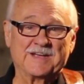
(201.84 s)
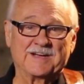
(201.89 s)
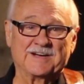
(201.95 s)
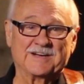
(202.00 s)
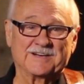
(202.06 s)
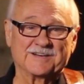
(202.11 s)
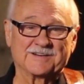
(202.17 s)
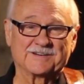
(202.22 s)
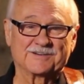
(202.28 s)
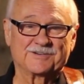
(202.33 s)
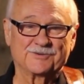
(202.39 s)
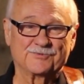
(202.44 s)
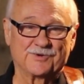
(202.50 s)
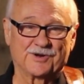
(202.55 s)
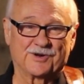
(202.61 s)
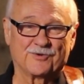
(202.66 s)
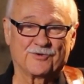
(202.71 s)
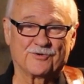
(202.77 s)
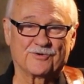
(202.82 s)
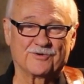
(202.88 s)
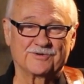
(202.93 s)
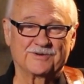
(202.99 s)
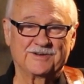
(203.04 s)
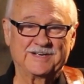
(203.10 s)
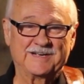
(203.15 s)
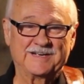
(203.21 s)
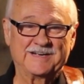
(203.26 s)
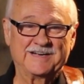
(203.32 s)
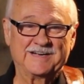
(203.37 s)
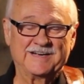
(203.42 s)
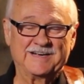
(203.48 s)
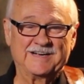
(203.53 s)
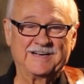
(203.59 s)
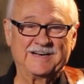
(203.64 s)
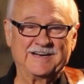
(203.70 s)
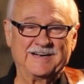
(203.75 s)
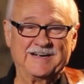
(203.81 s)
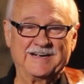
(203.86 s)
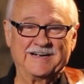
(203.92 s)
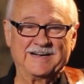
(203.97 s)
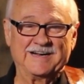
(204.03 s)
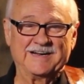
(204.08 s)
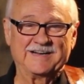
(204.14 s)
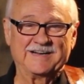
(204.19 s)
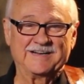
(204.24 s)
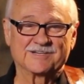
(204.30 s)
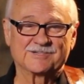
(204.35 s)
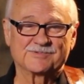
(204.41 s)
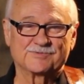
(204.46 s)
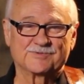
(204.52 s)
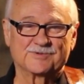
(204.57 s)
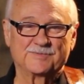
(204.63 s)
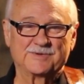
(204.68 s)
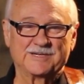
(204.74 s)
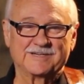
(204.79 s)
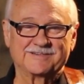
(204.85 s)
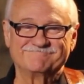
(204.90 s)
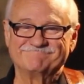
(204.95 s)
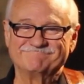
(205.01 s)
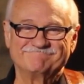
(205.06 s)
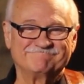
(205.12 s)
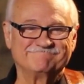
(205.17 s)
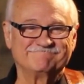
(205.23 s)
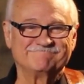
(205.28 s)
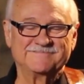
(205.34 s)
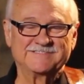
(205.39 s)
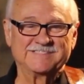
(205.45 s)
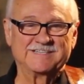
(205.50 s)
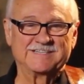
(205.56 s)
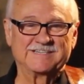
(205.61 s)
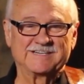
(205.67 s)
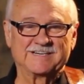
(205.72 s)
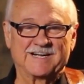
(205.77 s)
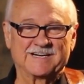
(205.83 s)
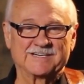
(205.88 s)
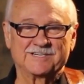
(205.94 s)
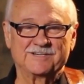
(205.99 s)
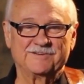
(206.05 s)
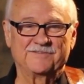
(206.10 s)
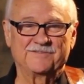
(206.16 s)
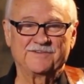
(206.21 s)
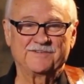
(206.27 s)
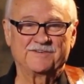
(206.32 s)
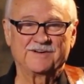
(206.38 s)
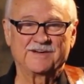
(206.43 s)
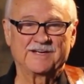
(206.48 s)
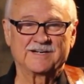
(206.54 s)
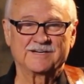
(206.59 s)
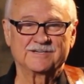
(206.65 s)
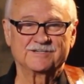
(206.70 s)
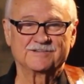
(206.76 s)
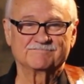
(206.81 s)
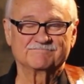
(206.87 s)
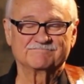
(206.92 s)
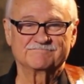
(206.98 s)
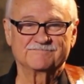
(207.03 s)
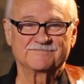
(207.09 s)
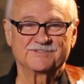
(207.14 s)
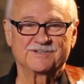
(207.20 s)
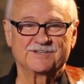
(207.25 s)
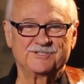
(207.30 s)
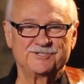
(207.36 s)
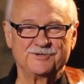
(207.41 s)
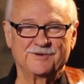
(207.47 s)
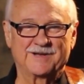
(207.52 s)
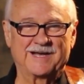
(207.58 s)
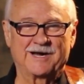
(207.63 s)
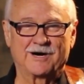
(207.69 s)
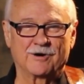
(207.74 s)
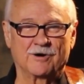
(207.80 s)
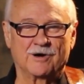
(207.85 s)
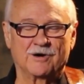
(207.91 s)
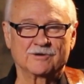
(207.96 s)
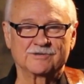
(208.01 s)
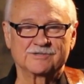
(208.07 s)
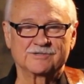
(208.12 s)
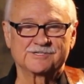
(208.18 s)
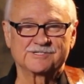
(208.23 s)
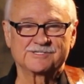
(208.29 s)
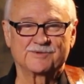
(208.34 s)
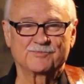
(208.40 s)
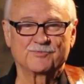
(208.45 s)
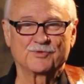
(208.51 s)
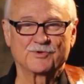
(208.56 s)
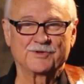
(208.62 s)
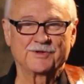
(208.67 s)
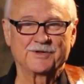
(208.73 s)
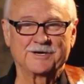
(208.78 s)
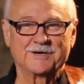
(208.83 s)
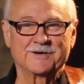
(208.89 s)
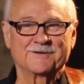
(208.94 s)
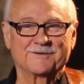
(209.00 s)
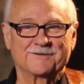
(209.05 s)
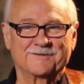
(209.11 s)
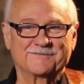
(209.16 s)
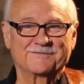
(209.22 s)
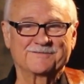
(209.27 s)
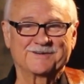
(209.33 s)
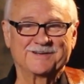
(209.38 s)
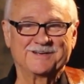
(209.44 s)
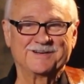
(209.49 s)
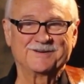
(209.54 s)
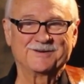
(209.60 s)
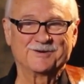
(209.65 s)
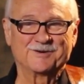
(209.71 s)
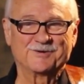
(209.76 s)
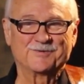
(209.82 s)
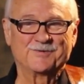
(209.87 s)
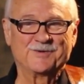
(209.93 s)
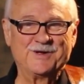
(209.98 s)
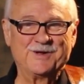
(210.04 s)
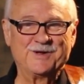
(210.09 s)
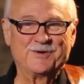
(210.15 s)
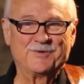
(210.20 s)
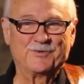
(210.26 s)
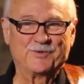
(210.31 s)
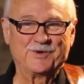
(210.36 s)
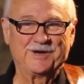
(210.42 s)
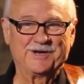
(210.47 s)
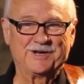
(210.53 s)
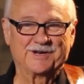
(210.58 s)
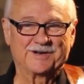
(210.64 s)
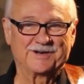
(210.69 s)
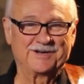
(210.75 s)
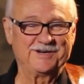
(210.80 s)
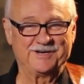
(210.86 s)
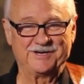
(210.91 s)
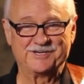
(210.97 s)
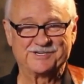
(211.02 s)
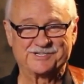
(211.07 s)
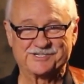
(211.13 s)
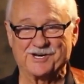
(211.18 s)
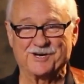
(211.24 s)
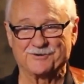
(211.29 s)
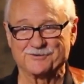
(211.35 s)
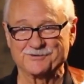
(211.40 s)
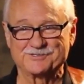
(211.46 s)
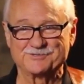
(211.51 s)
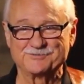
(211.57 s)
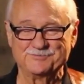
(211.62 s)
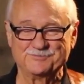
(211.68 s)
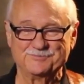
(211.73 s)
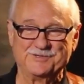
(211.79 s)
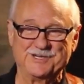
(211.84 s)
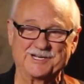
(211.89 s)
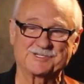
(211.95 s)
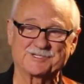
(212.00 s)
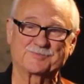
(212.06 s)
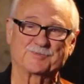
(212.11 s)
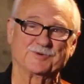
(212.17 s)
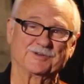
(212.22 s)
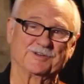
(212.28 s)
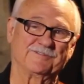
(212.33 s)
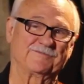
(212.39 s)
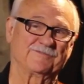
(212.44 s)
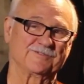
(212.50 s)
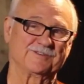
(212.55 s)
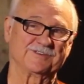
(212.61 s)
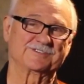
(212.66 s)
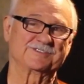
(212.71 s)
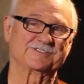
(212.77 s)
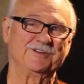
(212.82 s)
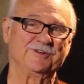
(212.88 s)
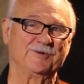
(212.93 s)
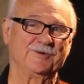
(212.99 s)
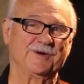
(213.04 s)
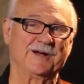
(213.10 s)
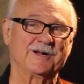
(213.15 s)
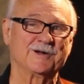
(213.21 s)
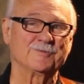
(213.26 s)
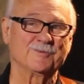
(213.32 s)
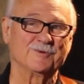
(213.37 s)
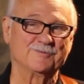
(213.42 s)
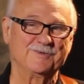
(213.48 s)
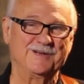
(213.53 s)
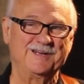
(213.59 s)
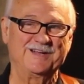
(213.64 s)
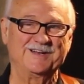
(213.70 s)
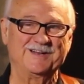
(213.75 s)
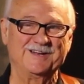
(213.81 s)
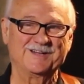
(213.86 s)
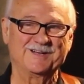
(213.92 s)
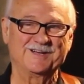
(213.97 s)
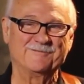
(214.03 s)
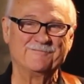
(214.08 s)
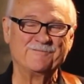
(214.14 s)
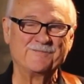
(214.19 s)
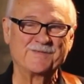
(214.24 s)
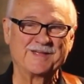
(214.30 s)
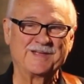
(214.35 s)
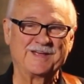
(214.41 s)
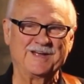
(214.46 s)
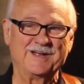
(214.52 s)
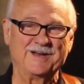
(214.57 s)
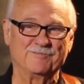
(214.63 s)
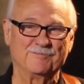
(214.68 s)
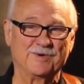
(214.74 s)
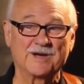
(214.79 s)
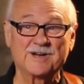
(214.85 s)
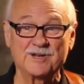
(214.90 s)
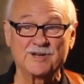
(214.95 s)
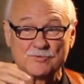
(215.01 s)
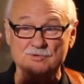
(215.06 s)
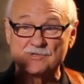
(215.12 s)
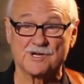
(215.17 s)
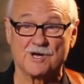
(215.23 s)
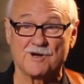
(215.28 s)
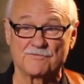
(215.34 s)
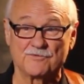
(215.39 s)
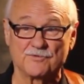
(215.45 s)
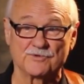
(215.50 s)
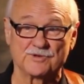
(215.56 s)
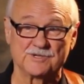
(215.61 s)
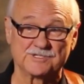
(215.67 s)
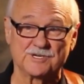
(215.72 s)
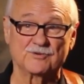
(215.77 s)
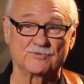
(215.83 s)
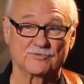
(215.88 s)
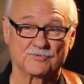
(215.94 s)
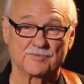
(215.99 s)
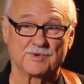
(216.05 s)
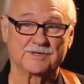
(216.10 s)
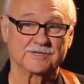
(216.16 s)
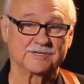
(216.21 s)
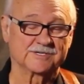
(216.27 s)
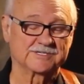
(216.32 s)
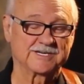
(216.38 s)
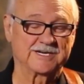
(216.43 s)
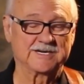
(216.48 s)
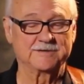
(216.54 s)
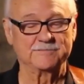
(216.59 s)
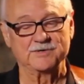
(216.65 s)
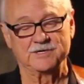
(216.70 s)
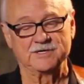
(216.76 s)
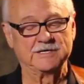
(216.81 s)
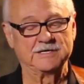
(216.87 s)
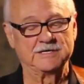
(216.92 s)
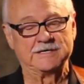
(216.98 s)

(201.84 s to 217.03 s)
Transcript: to record, and this would have been 1959, July or August, somewhere in there. And we needed songs desperately for this new album, and Buddy was off on his own by this time,